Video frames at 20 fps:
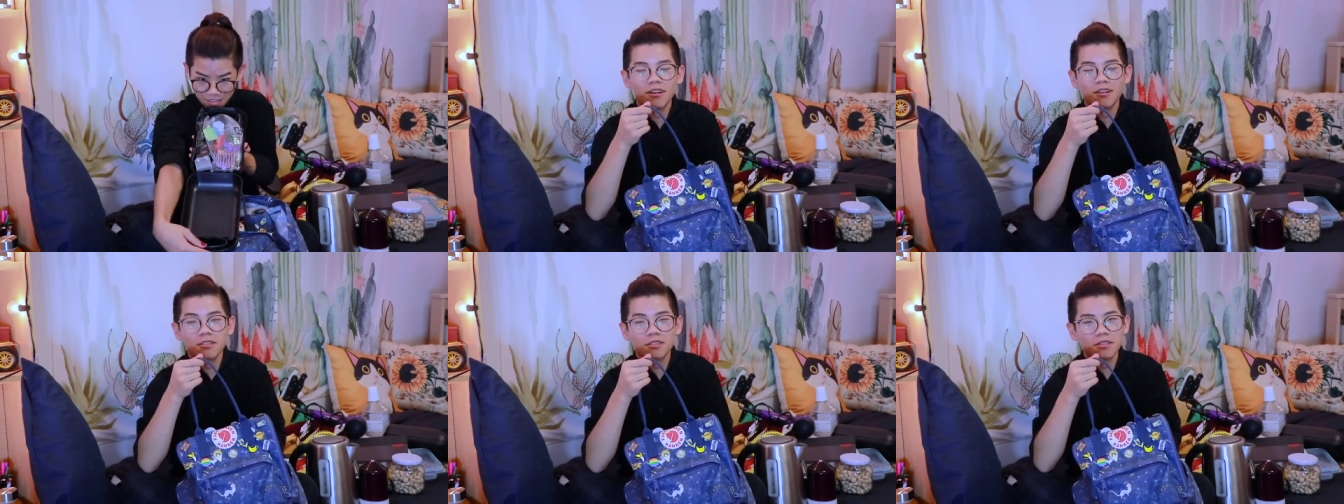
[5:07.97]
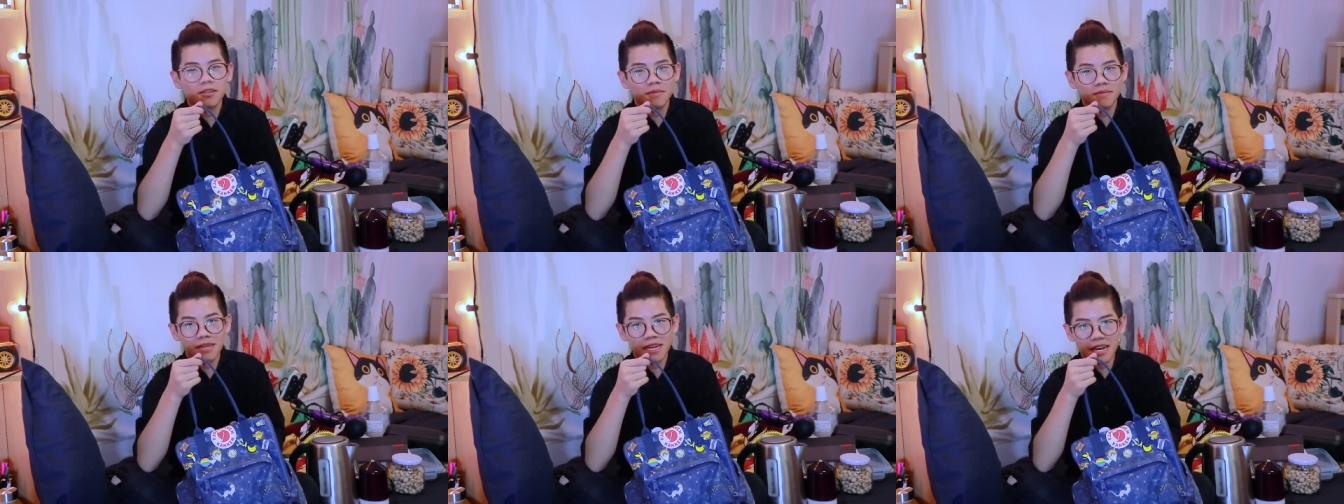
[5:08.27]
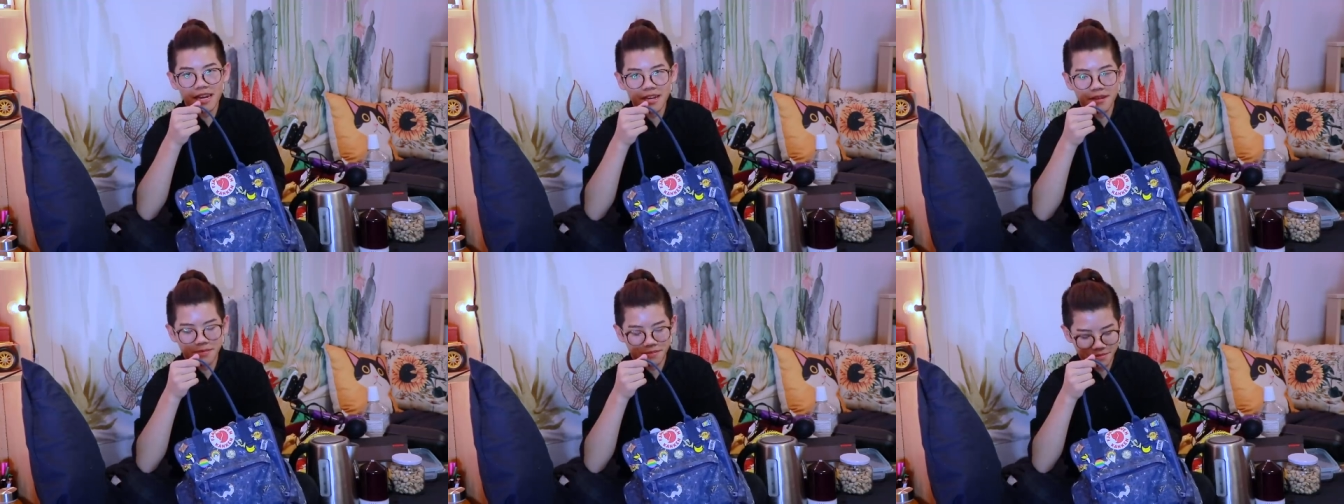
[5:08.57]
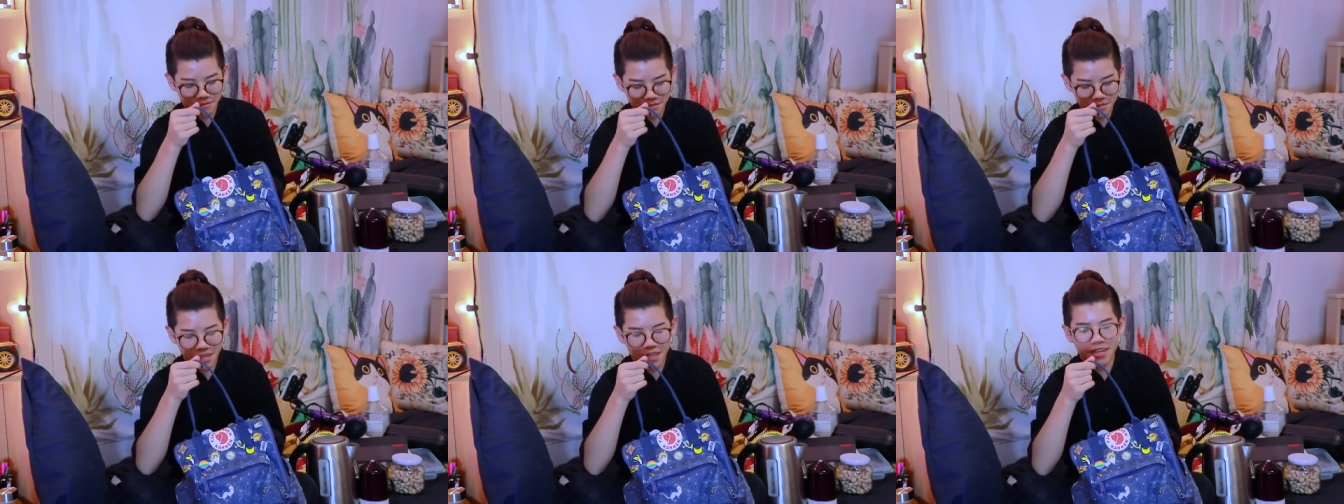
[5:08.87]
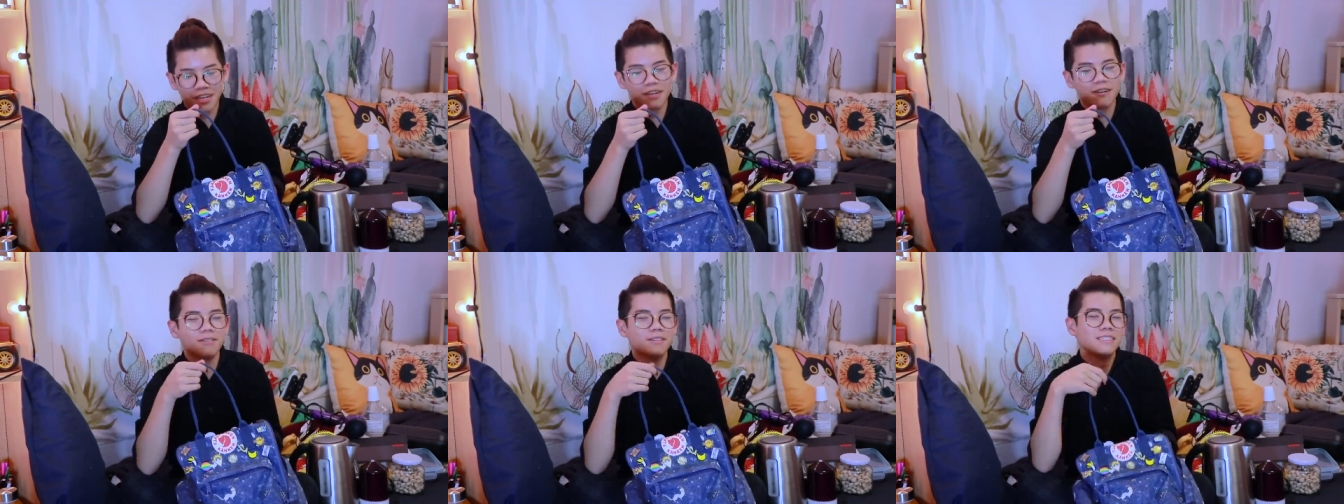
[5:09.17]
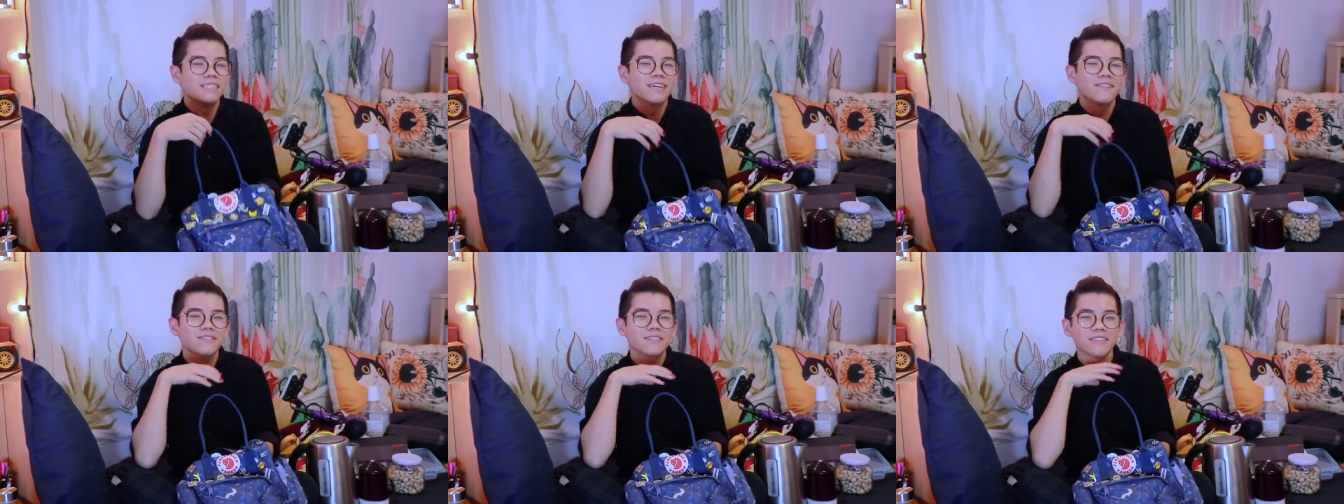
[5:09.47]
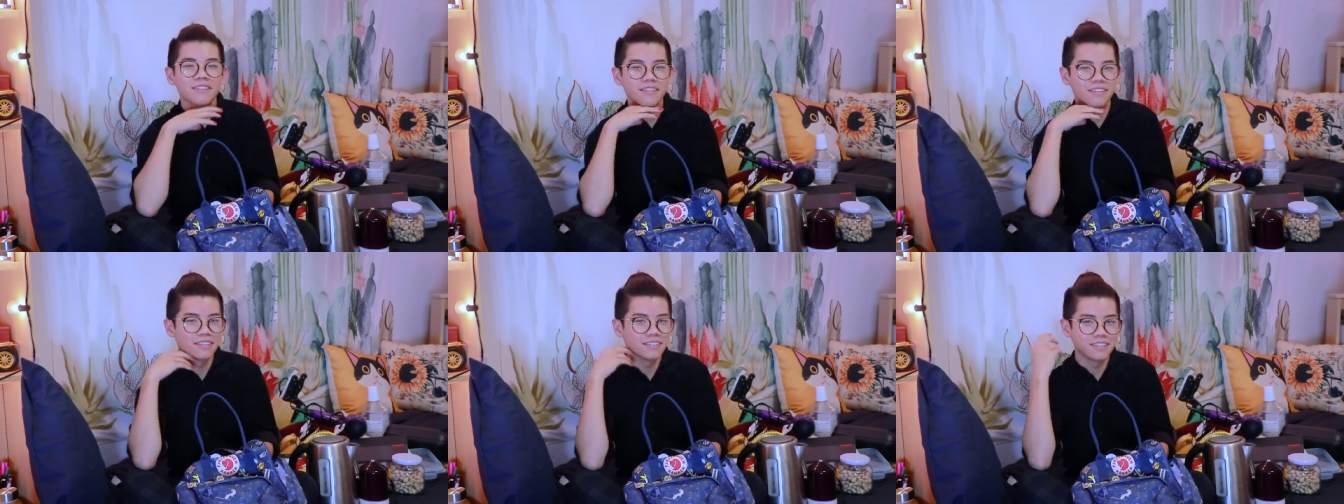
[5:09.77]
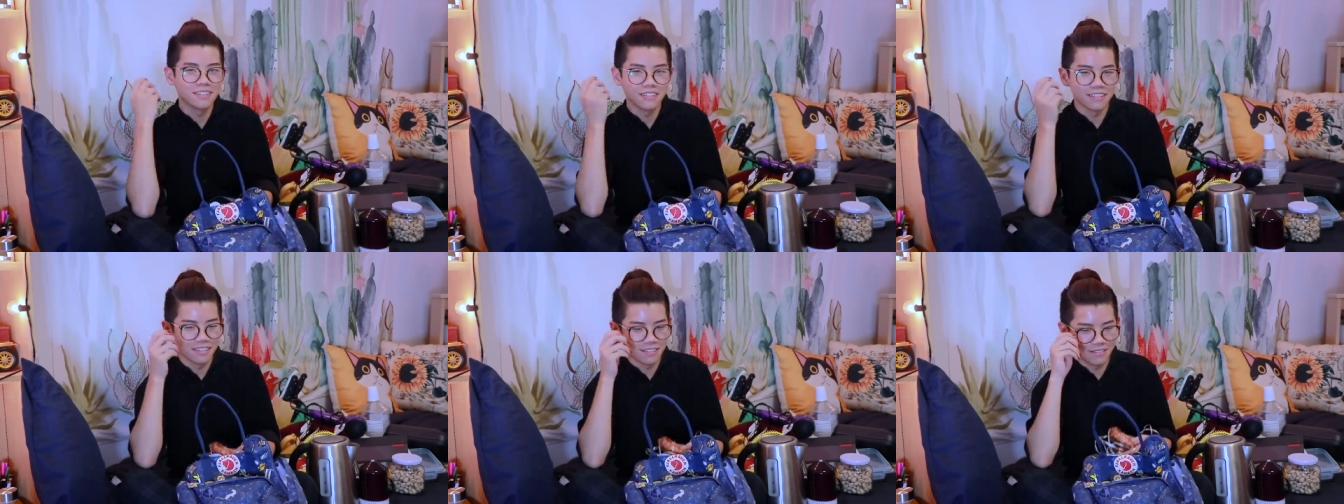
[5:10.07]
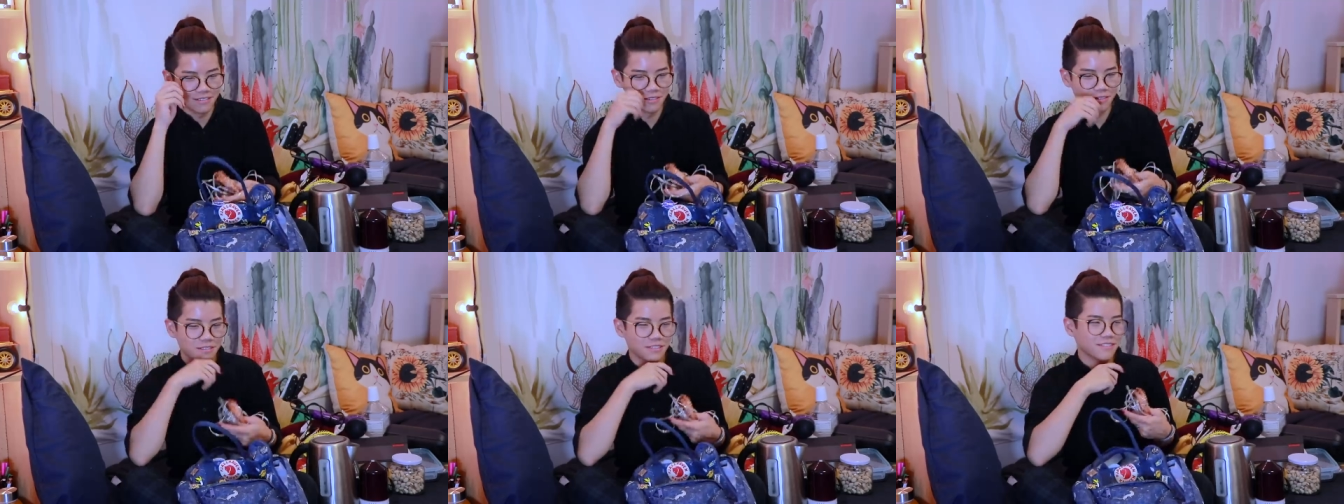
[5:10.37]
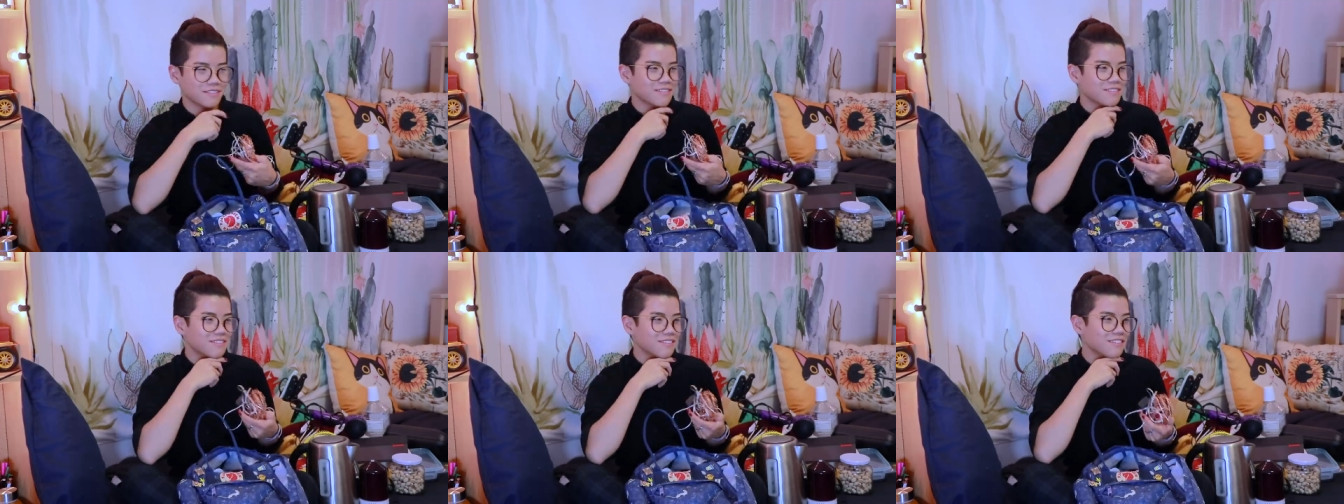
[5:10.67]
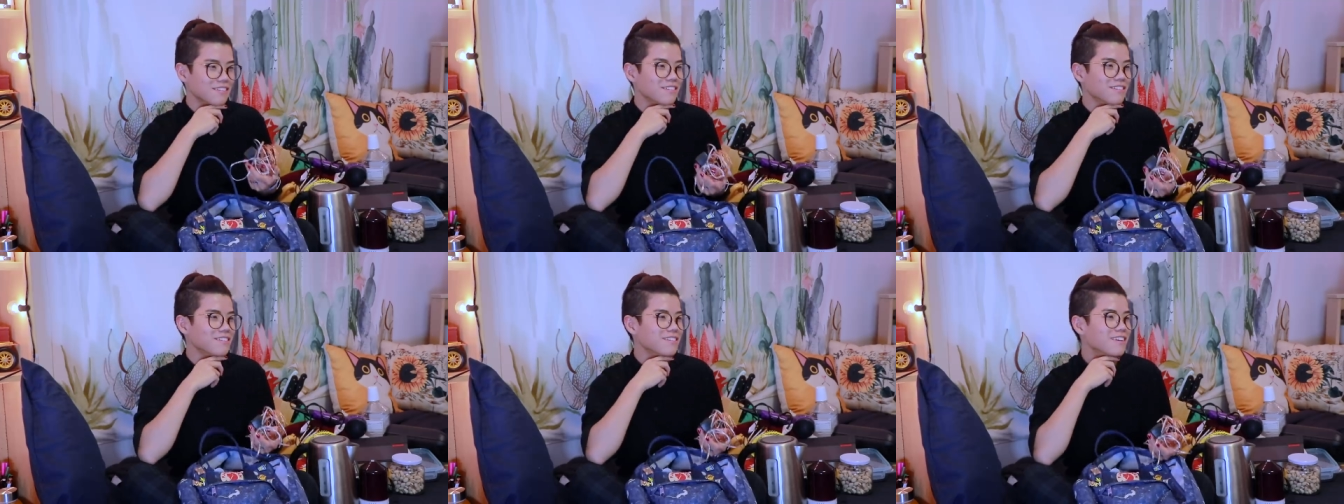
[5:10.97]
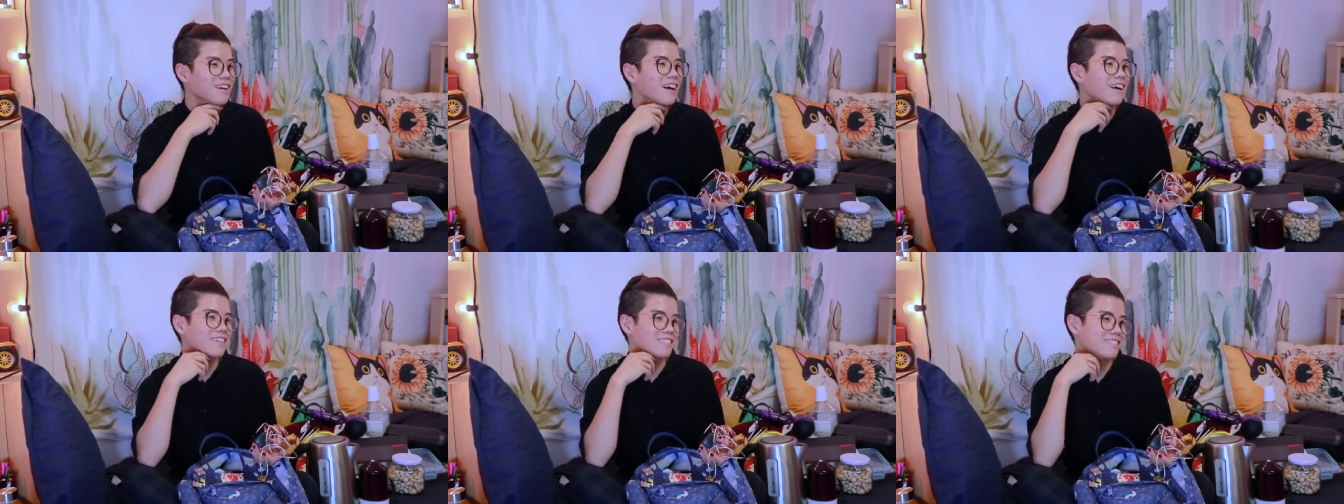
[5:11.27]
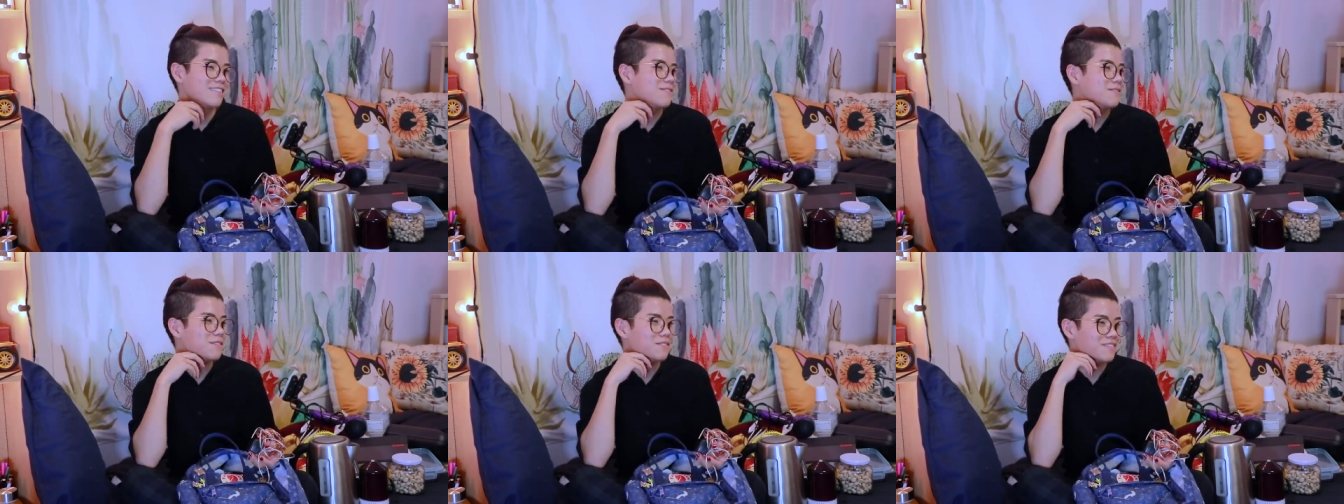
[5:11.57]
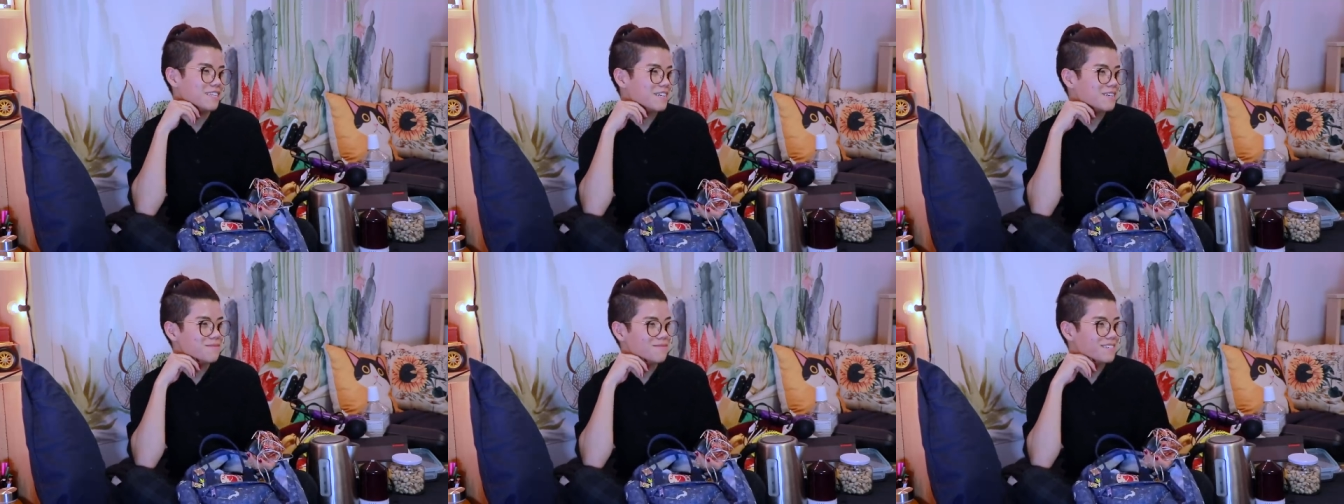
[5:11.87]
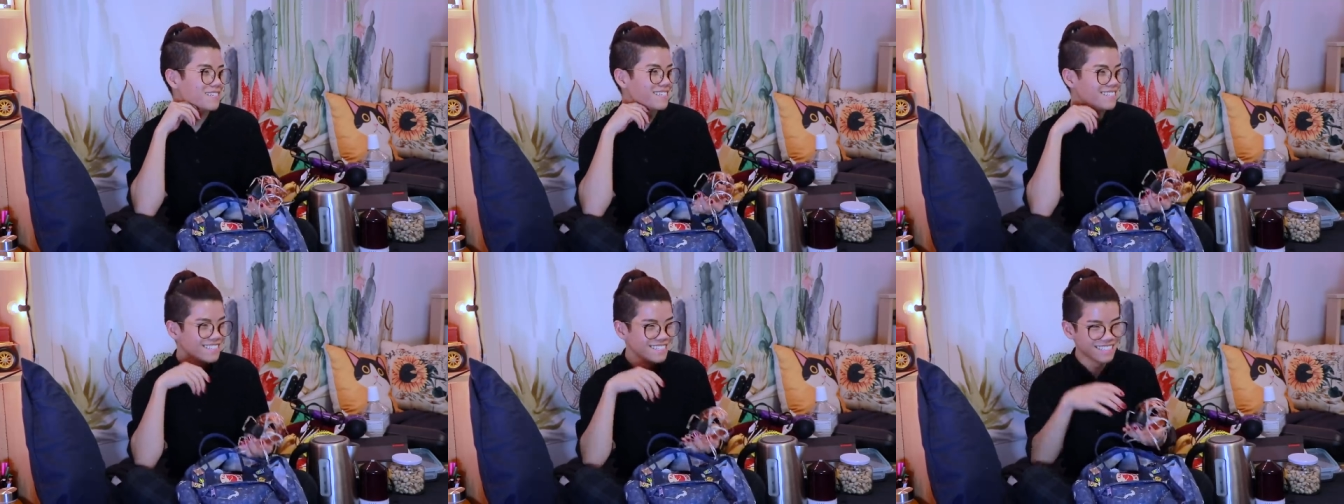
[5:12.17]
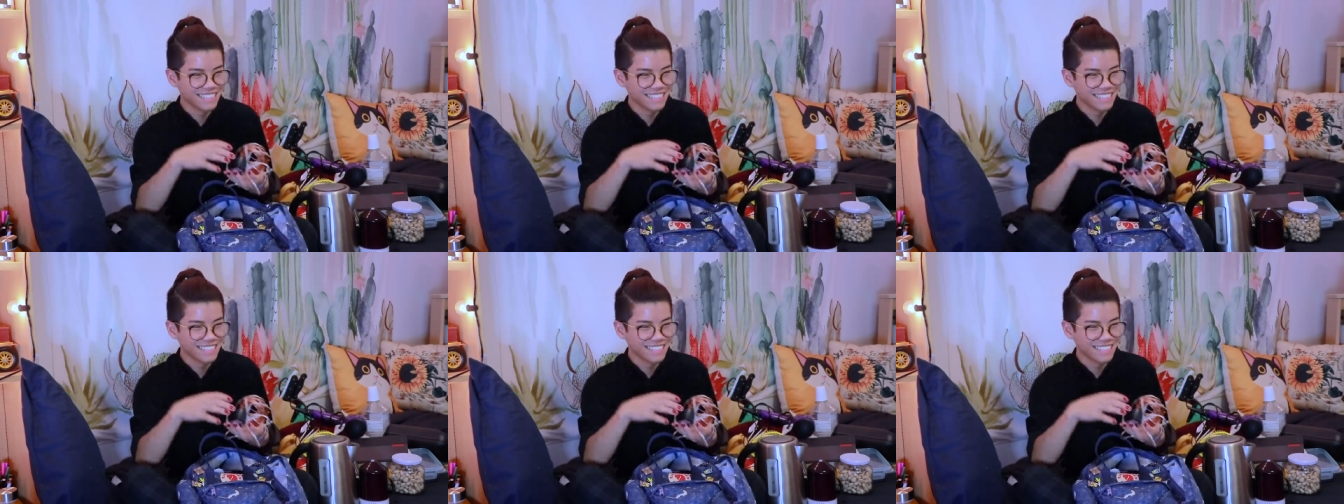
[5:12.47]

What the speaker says: Also, I'm gay, and I always have to look good for the guys that won't date me.